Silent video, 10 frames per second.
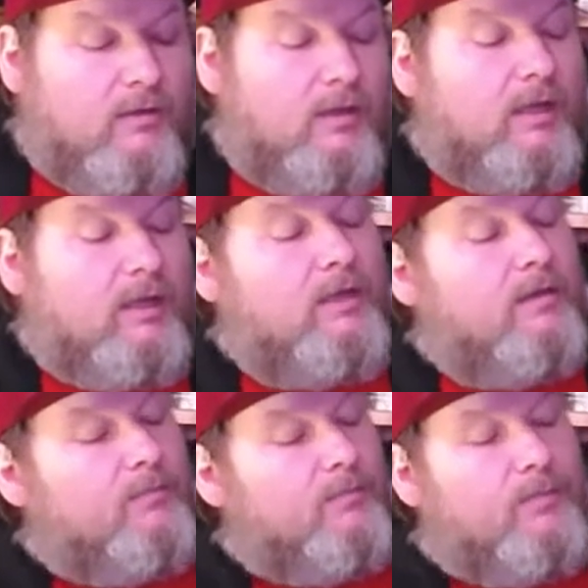Like
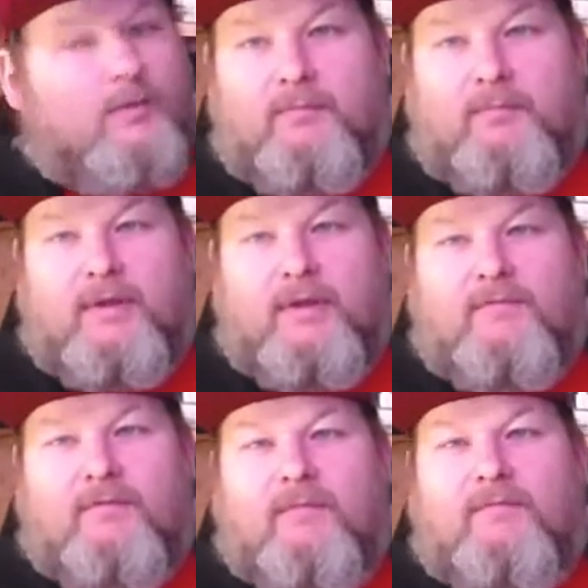your bit
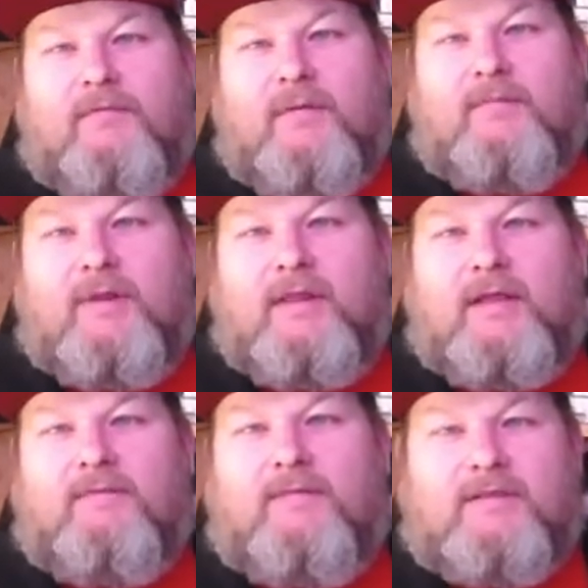of your thumb bit there
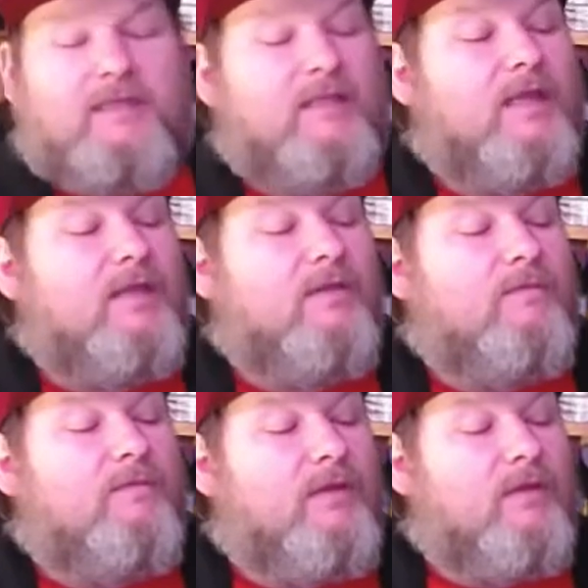fits in there, your
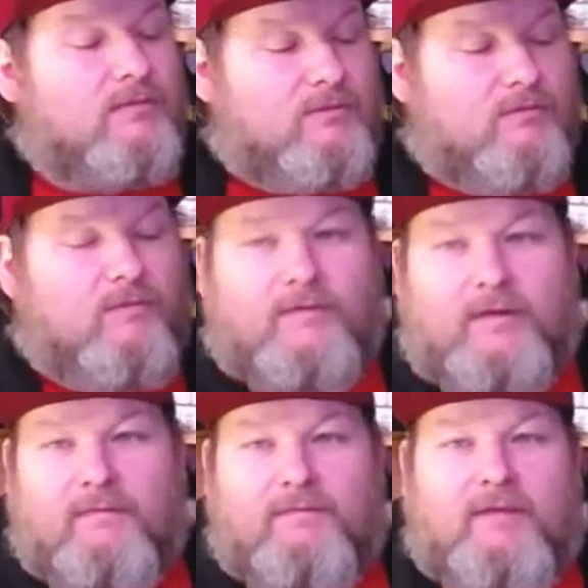fingers sort of
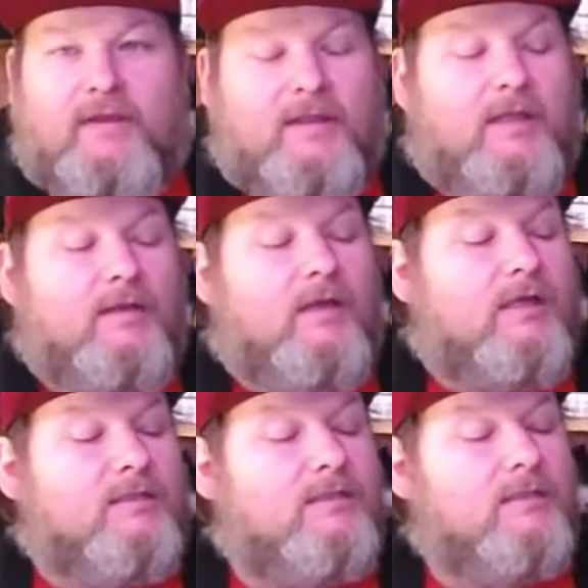like fit in there
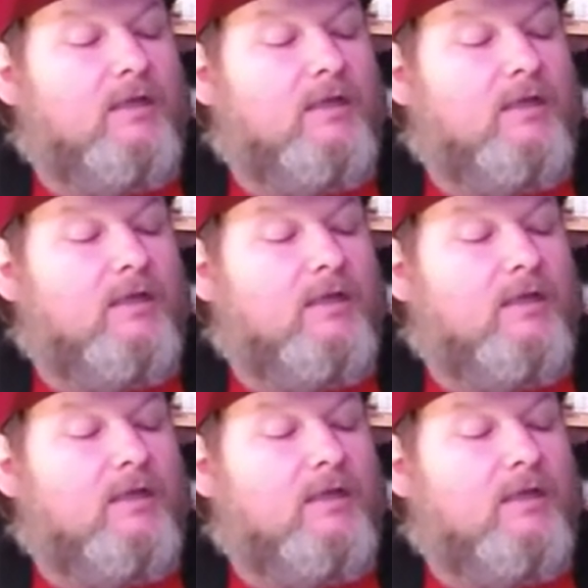nice.